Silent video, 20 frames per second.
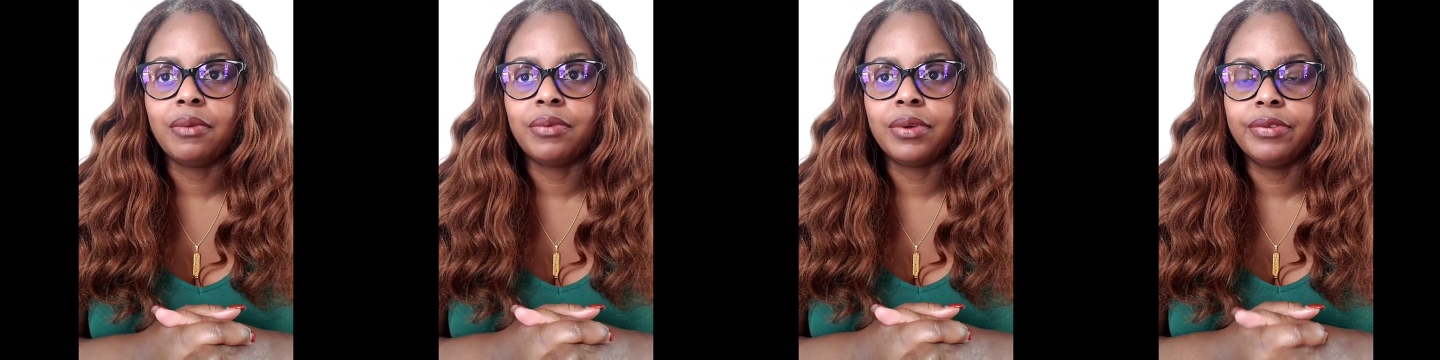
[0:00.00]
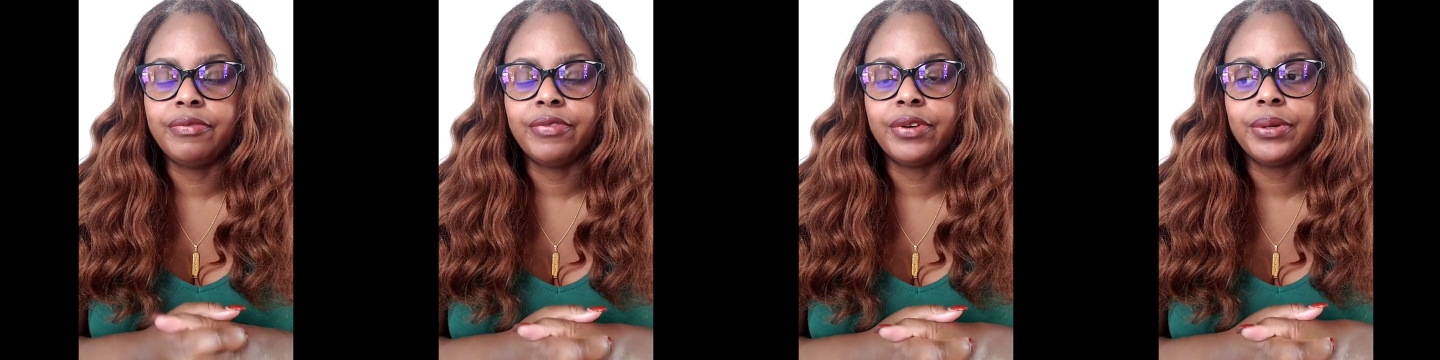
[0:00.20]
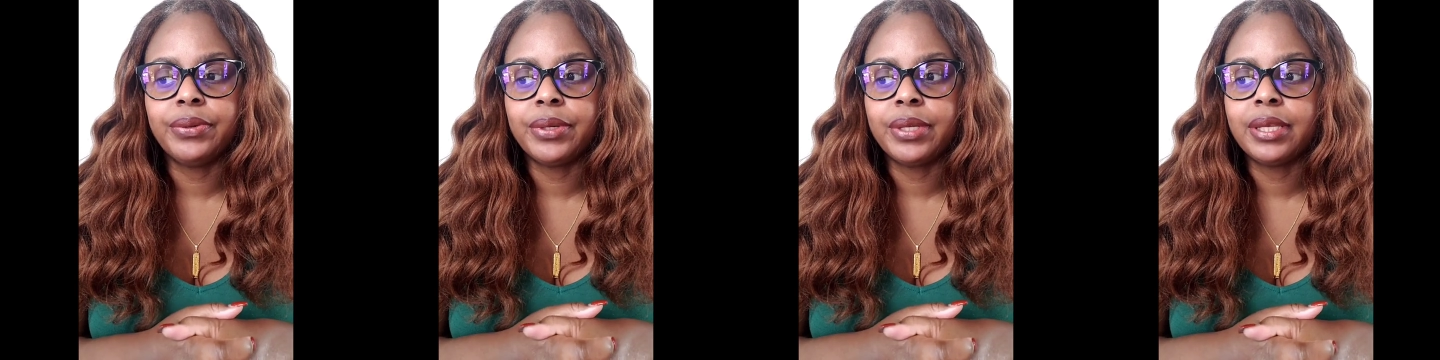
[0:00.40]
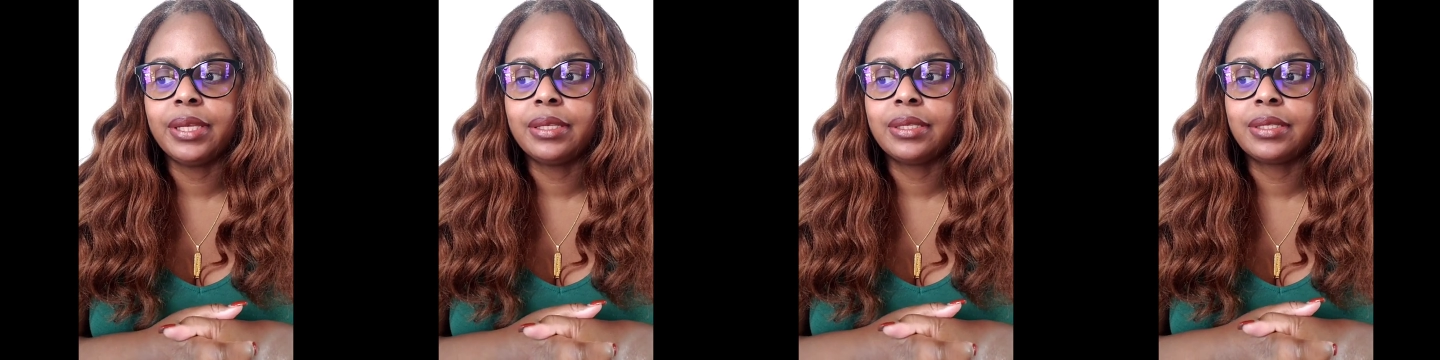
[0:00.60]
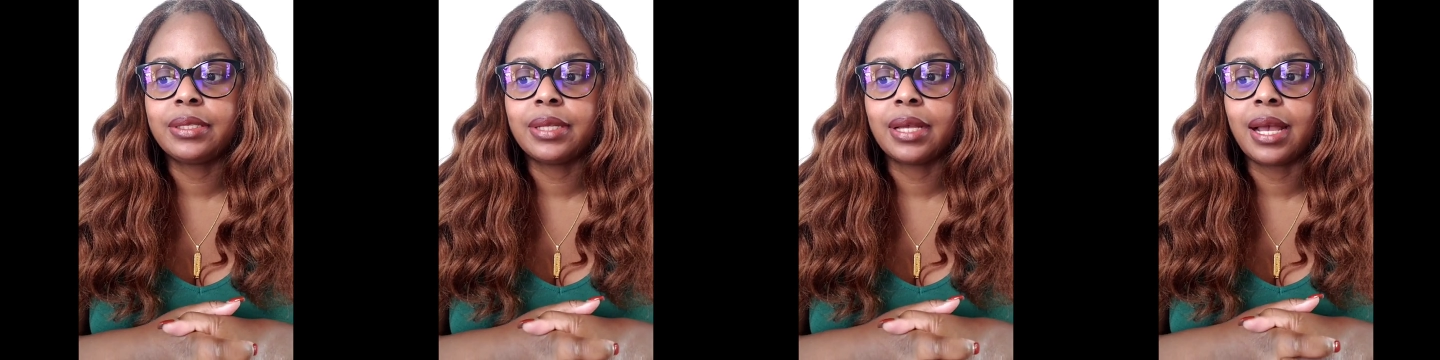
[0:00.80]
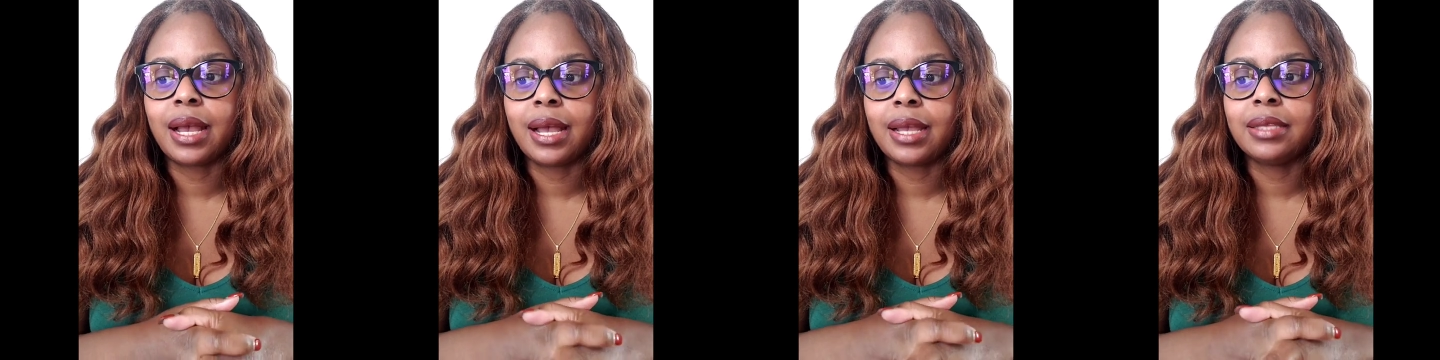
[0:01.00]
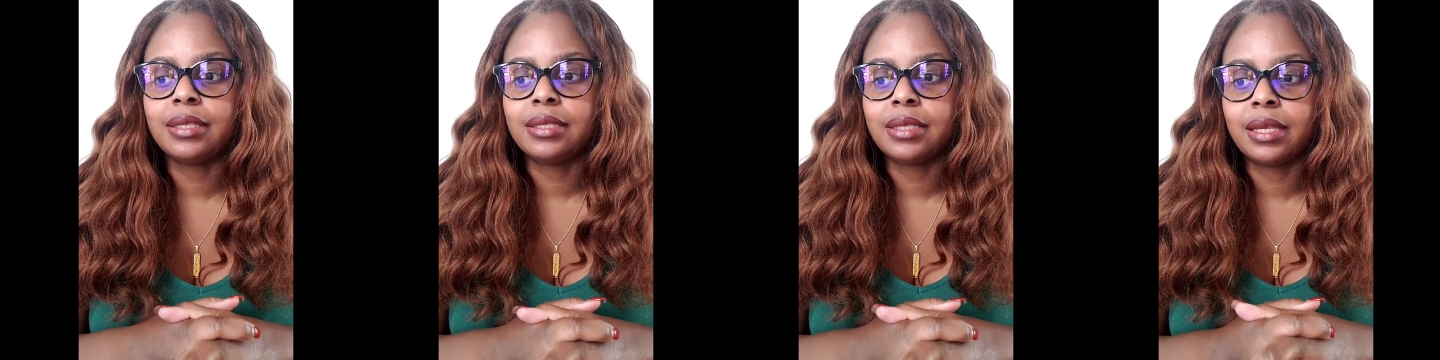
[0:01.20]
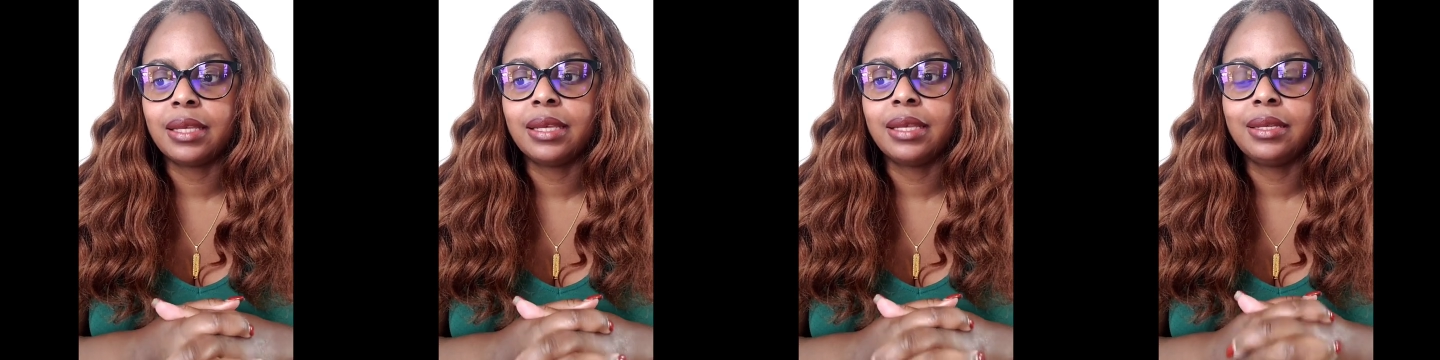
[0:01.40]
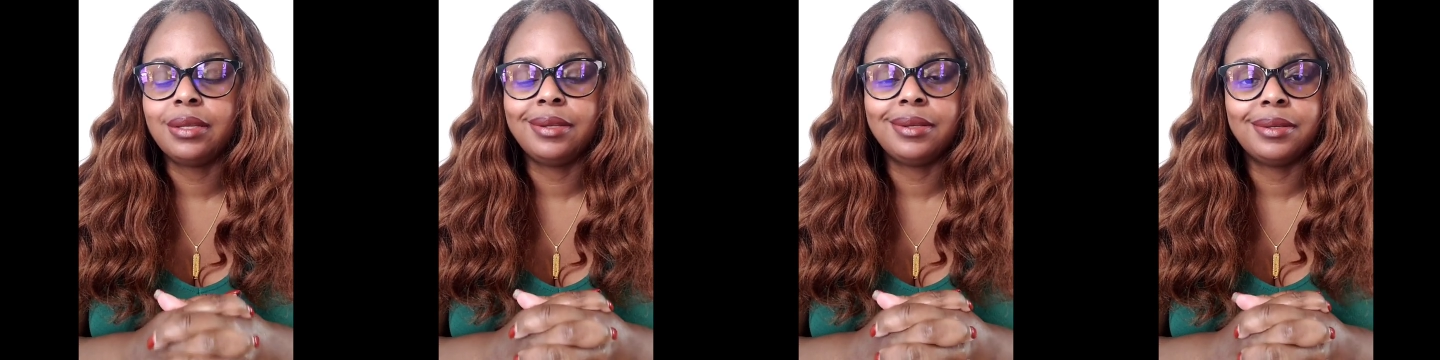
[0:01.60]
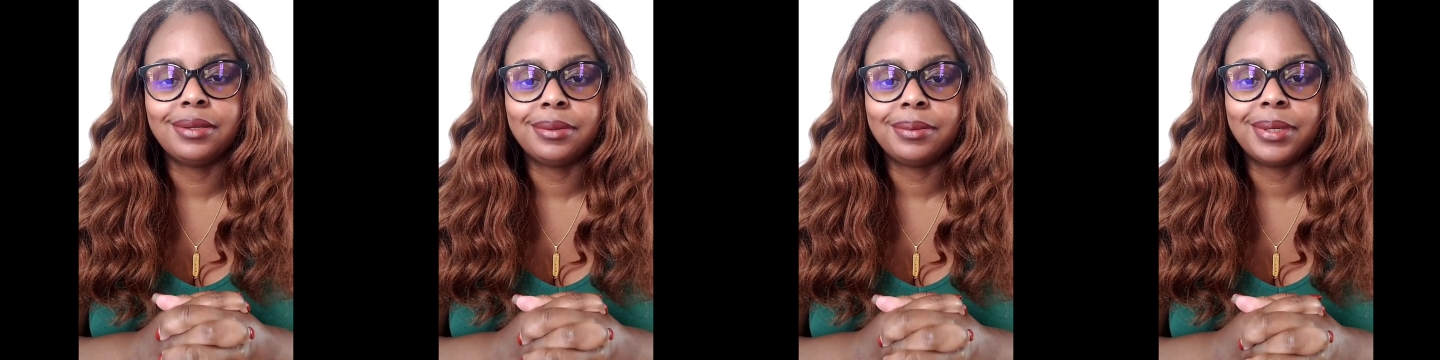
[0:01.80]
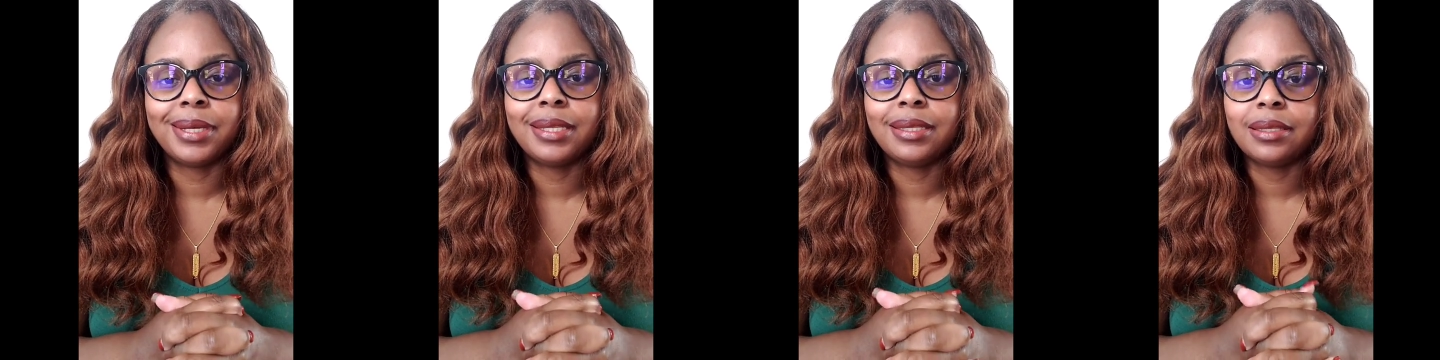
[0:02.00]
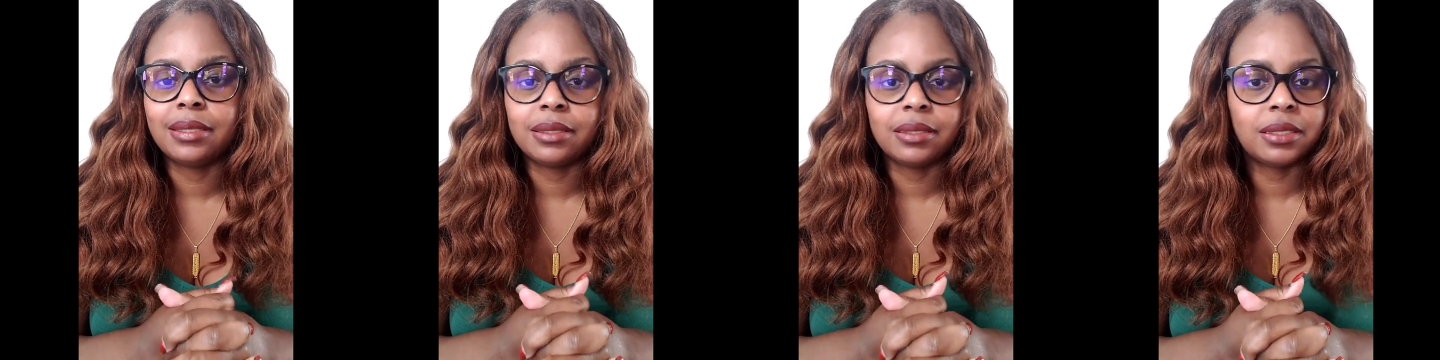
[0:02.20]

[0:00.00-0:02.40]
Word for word: refocused. I said, you know what?